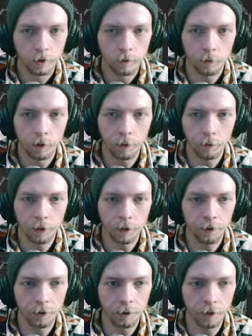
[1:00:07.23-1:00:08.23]
Wrong
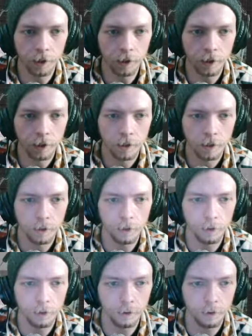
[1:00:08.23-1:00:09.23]
material, I guess. Hold on.